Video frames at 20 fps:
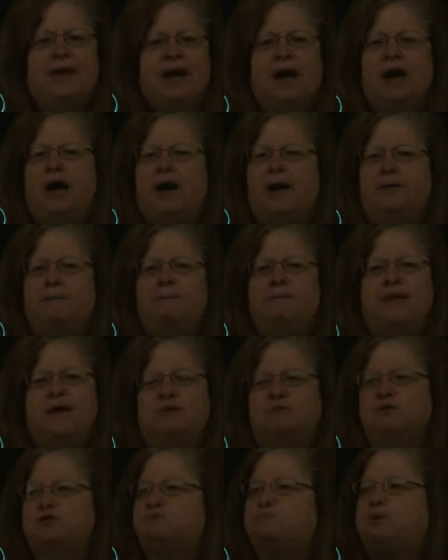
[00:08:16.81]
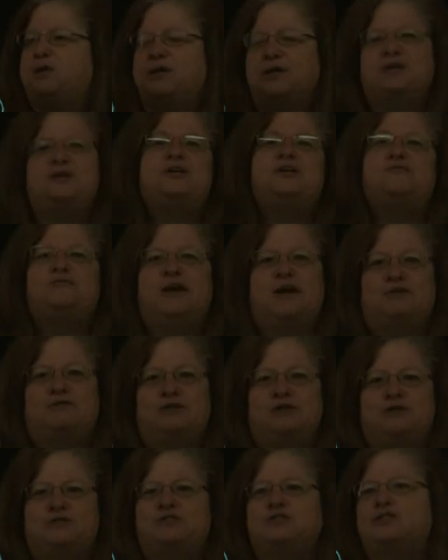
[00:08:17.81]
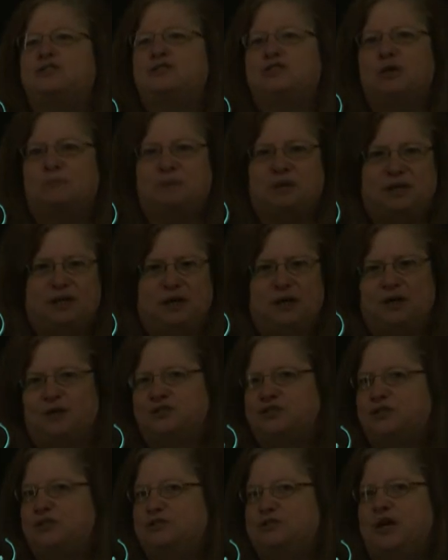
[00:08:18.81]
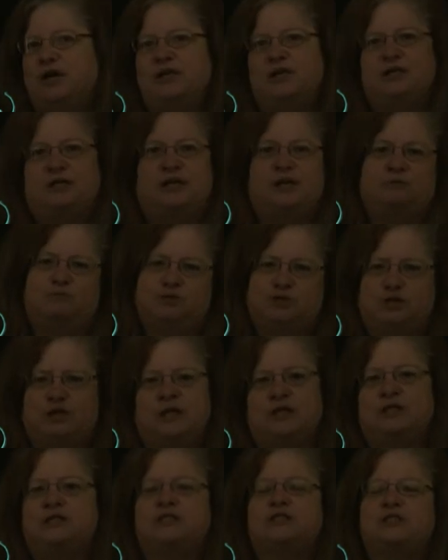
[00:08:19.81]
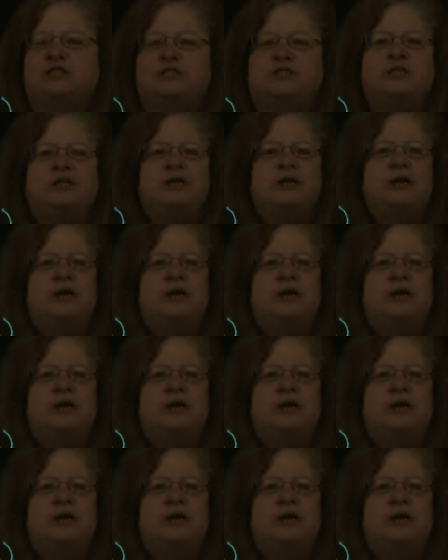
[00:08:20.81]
uh, there was plenty of evidence that somebody else had done it. He was innocent.